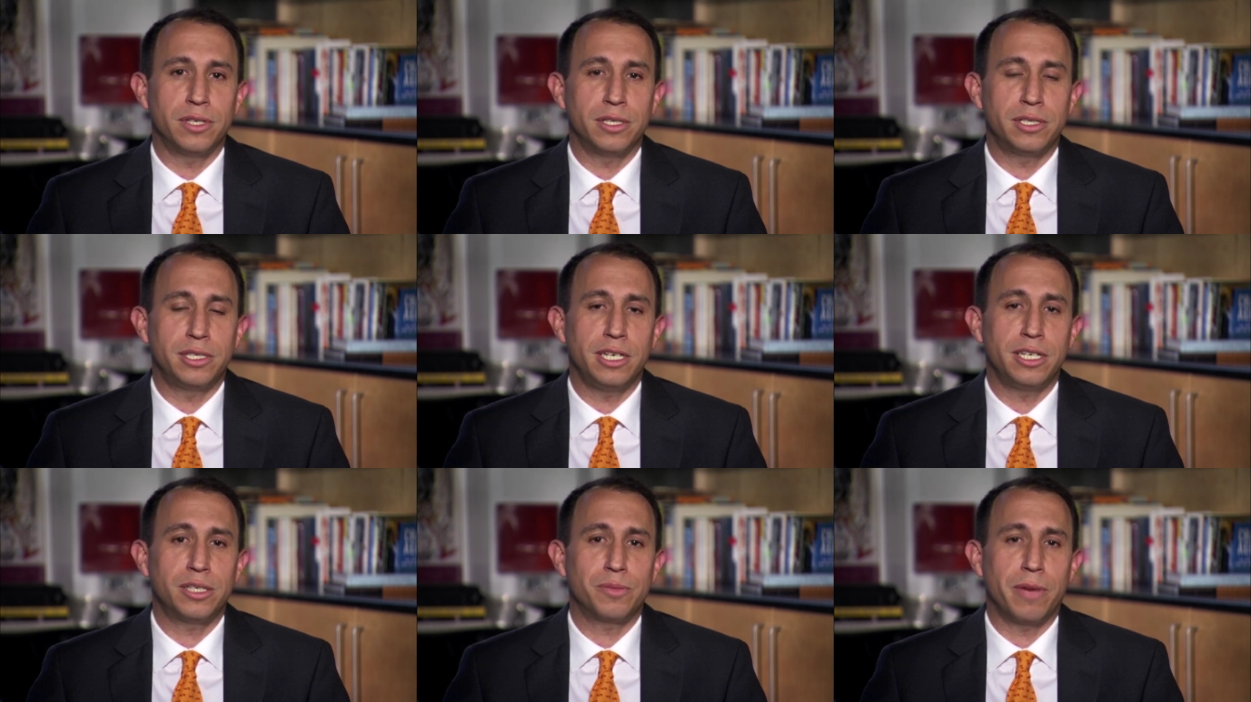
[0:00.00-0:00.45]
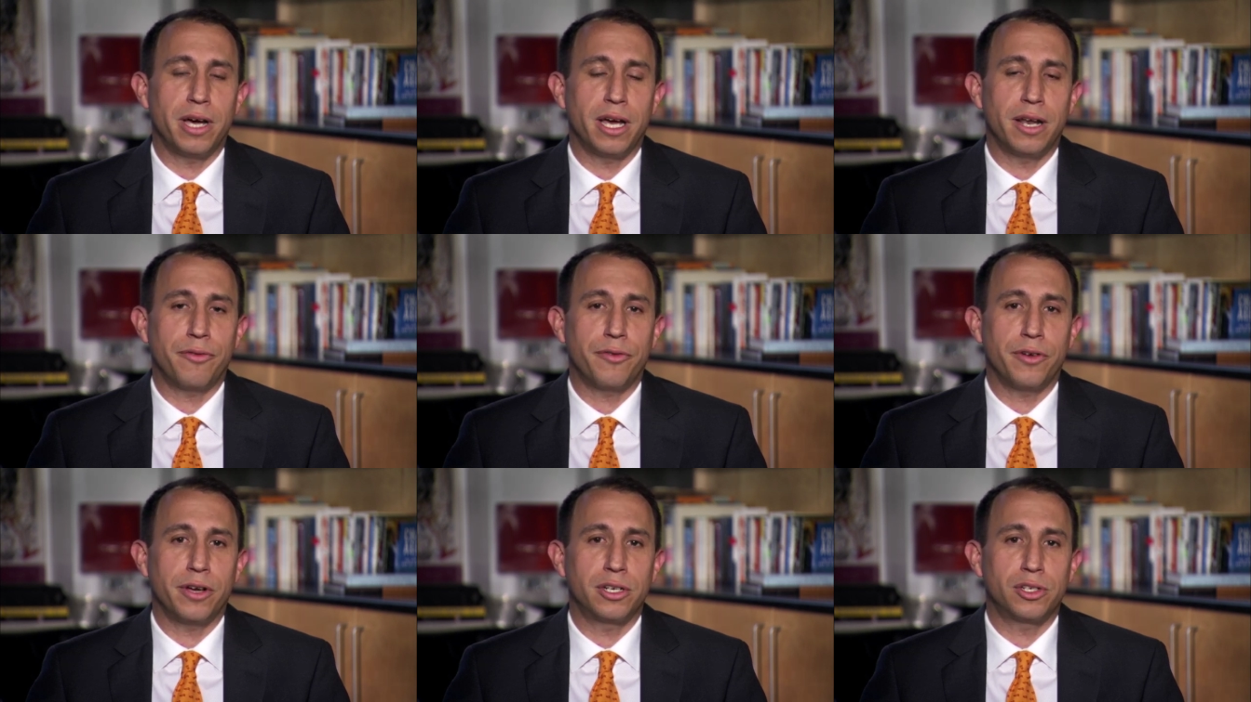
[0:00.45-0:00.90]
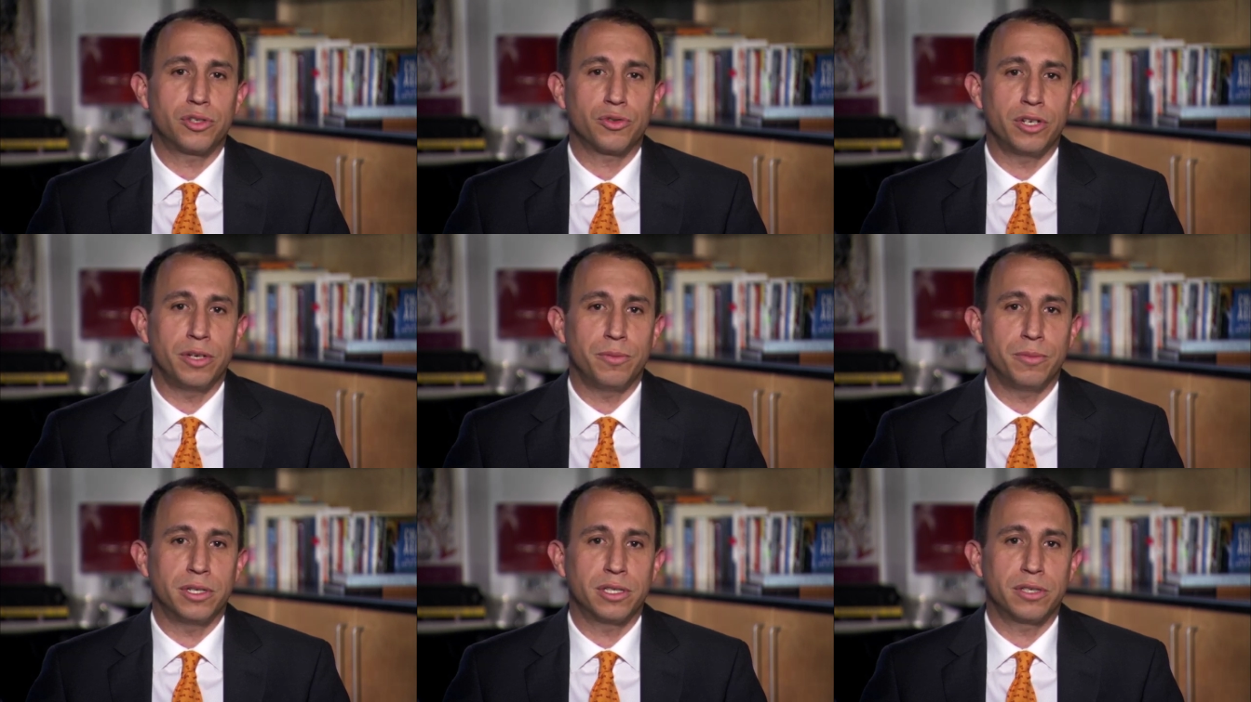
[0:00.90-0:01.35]
disease-modifying
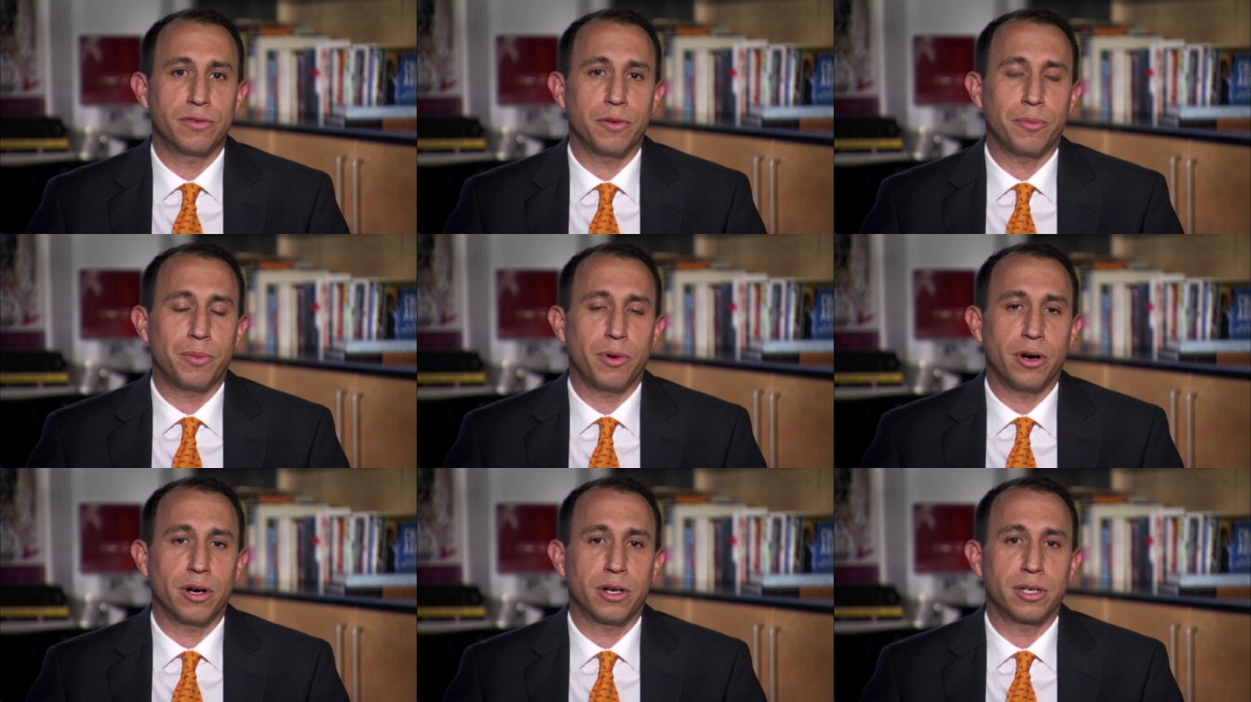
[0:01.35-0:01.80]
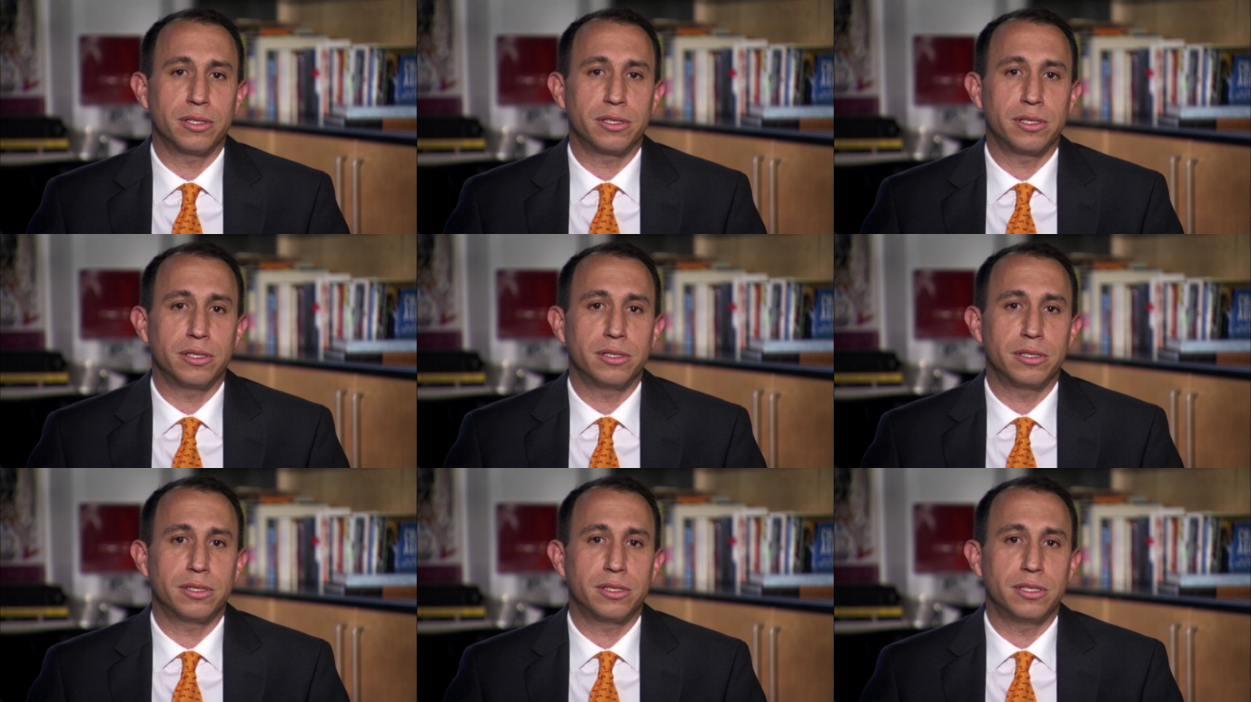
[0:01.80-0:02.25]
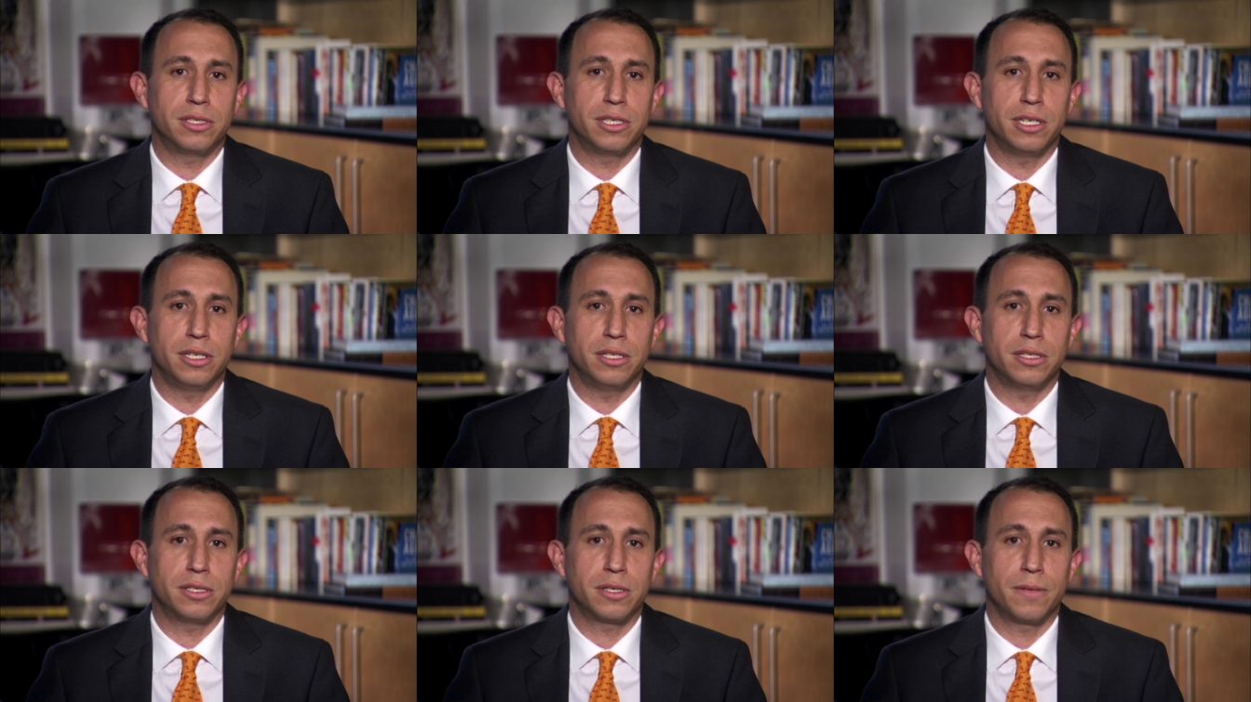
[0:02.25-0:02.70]
treatments for Parkinson's
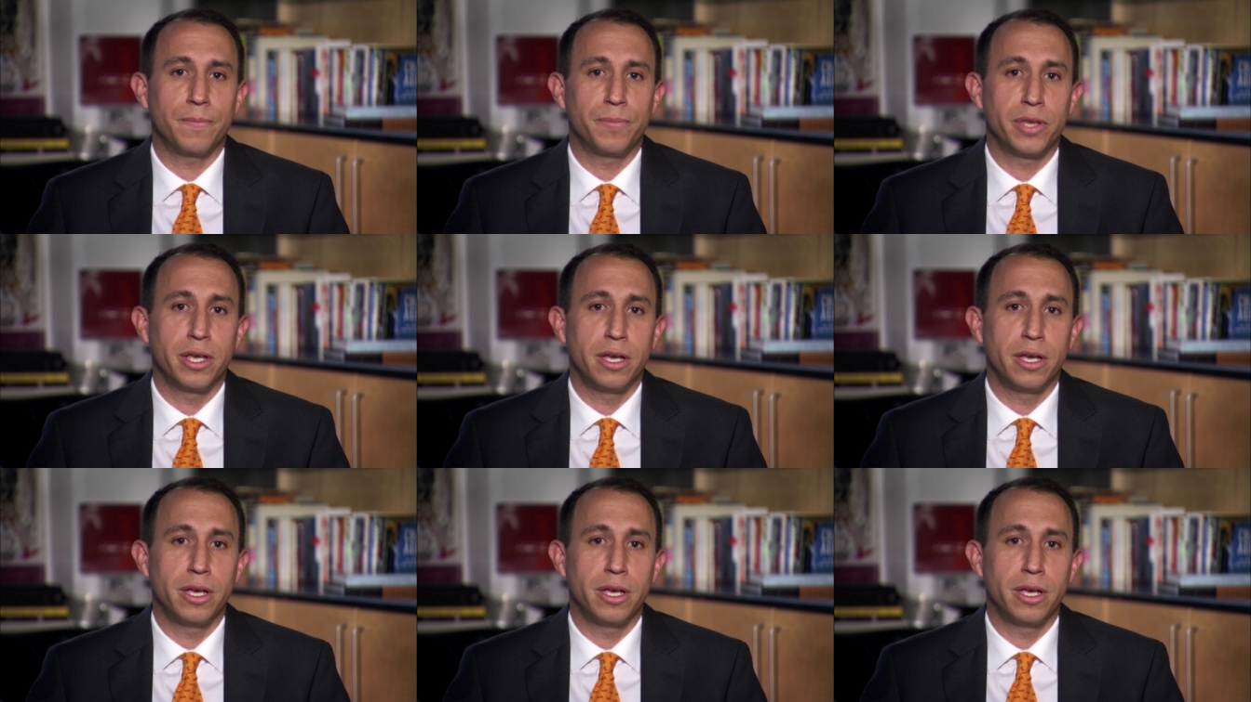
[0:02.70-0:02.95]
disease.